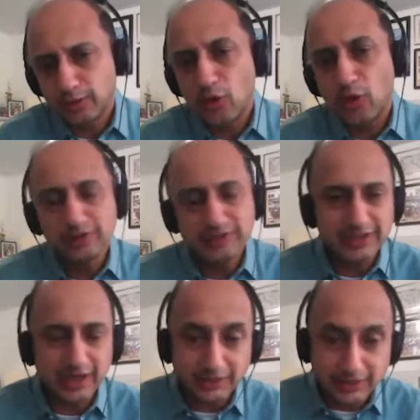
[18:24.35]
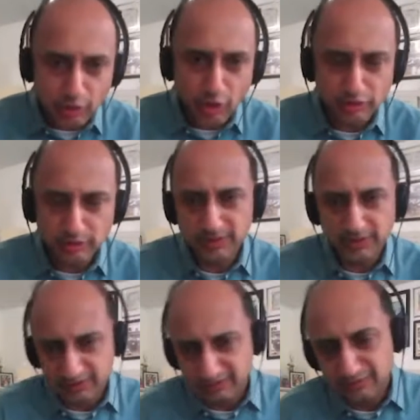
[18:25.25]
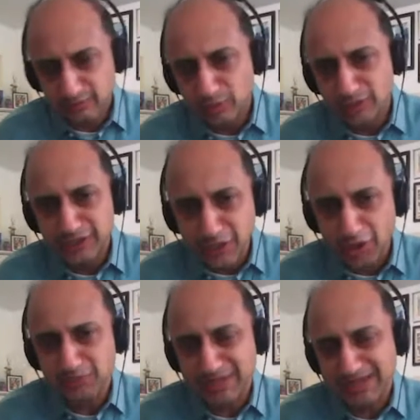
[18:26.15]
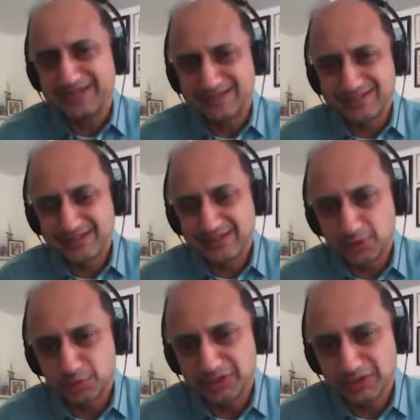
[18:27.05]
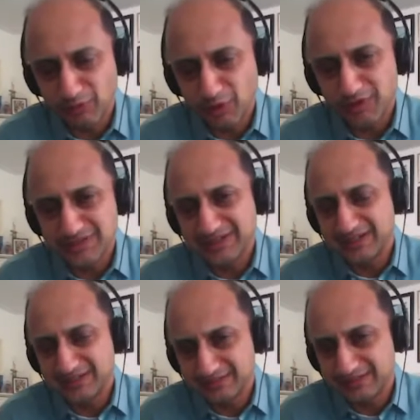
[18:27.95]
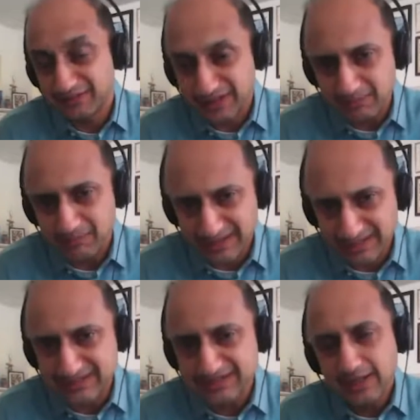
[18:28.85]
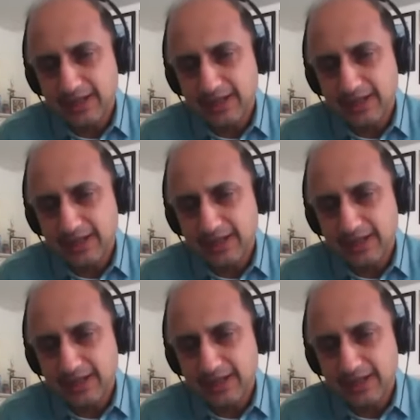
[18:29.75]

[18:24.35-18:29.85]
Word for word: all the other entrepreneurs who did not make it uh, to the awards the, the very best,